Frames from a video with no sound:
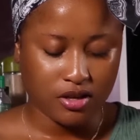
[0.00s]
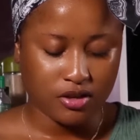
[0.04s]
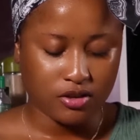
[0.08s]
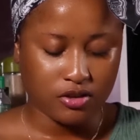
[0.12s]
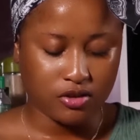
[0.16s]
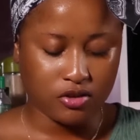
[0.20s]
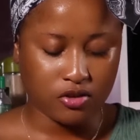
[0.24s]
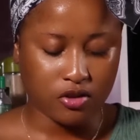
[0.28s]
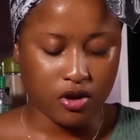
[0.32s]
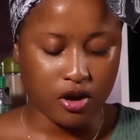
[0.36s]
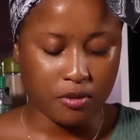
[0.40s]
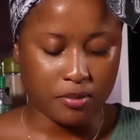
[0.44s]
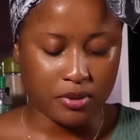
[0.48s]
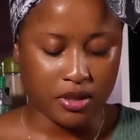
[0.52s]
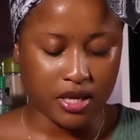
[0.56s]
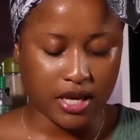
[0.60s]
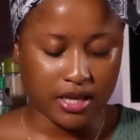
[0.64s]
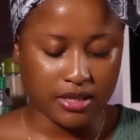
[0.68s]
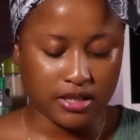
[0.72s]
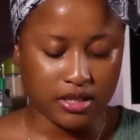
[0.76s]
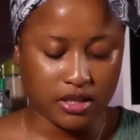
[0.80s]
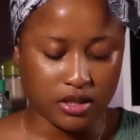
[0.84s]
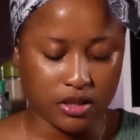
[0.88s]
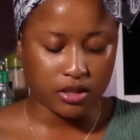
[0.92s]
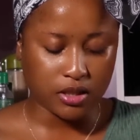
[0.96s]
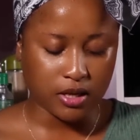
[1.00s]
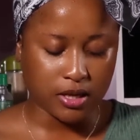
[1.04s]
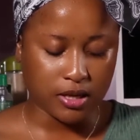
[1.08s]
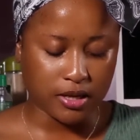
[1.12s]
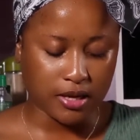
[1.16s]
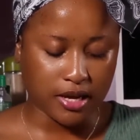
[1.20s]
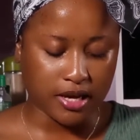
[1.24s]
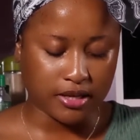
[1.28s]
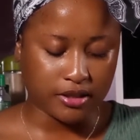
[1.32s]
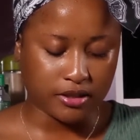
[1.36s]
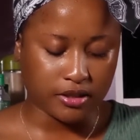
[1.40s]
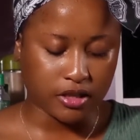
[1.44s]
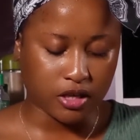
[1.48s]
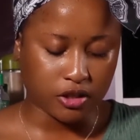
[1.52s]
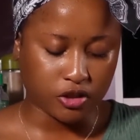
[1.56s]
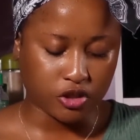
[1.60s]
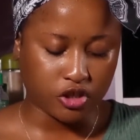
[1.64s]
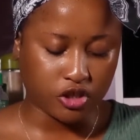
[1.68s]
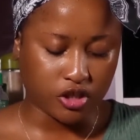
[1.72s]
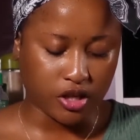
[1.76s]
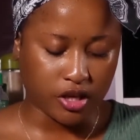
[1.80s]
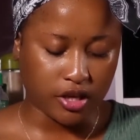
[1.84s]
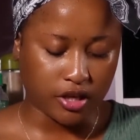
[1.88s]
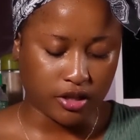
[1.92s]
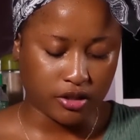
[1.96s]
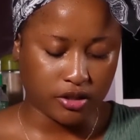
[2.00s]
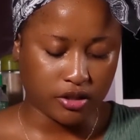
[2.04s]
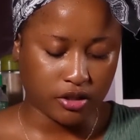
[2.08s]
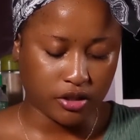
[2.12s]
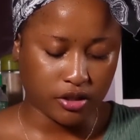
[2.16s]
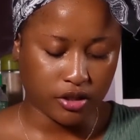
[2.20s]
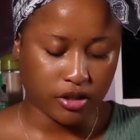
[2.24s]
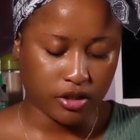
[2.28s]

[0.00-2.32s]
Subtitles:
So I'll be getting a lighter shade